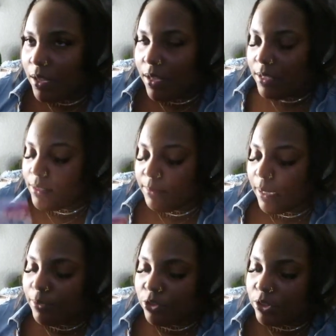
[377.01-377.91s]
And
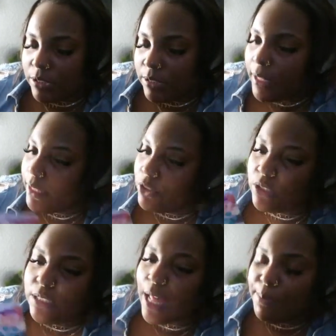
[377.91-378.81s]
sometimes it's just nothing. It's
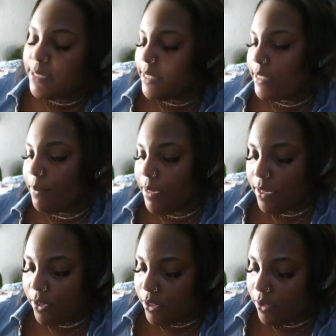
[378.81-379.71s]
just an upset
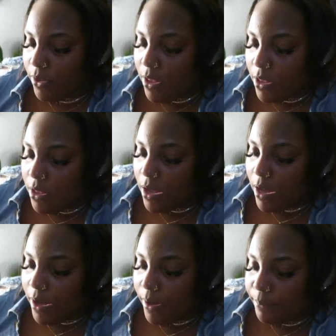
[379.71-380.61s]
stomach, you know.
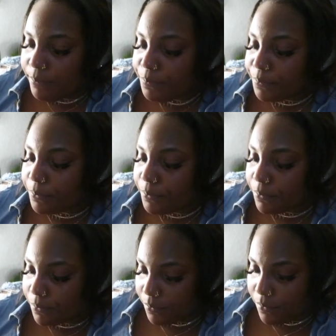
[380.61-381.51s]
Um,
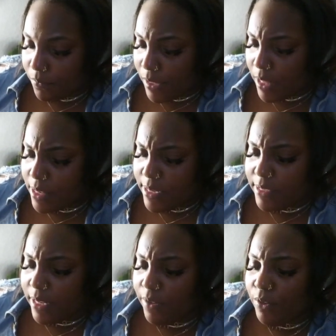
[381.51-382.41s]
and then
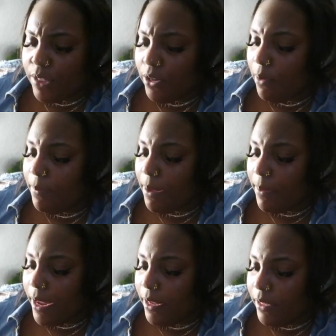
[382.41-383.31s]
it's saying if you think your
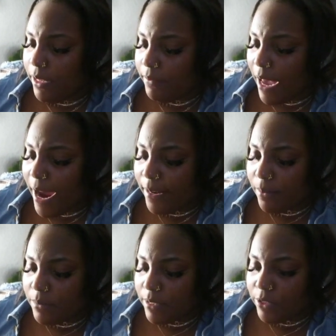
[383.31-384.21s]
pup ate any of the
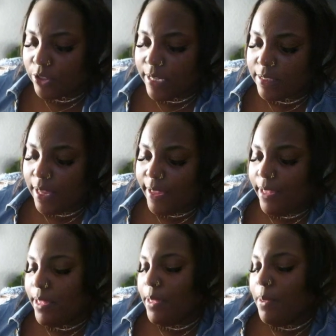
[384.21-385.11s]
items such as like
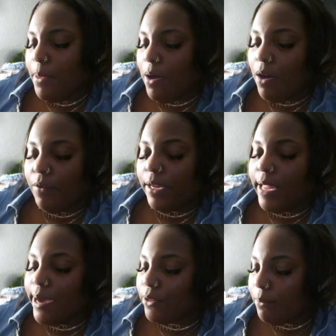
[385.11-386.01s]

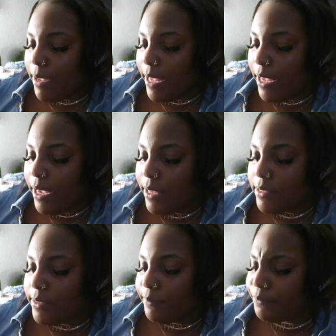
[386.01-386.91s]
over-the-counter
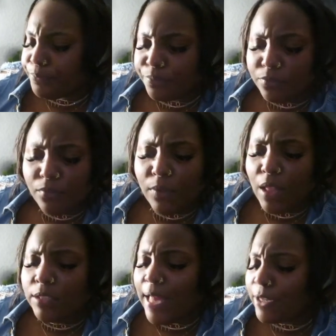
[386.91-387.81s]

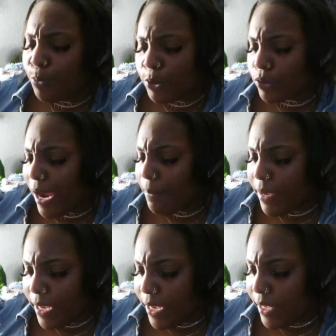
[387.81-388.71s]
meds, doctor prescribed
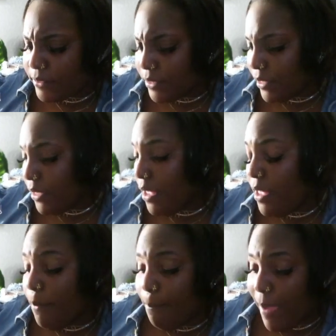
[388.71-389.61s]
meds, uh,
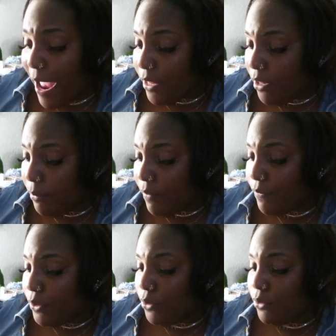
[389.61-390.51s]
bad human
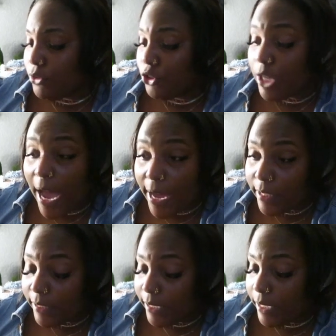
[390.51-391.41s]
foods,
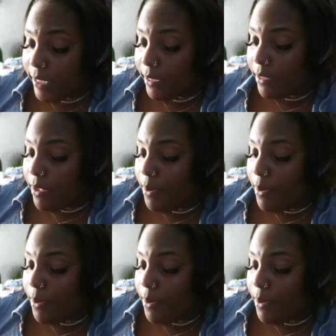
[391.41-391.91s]
chocolate,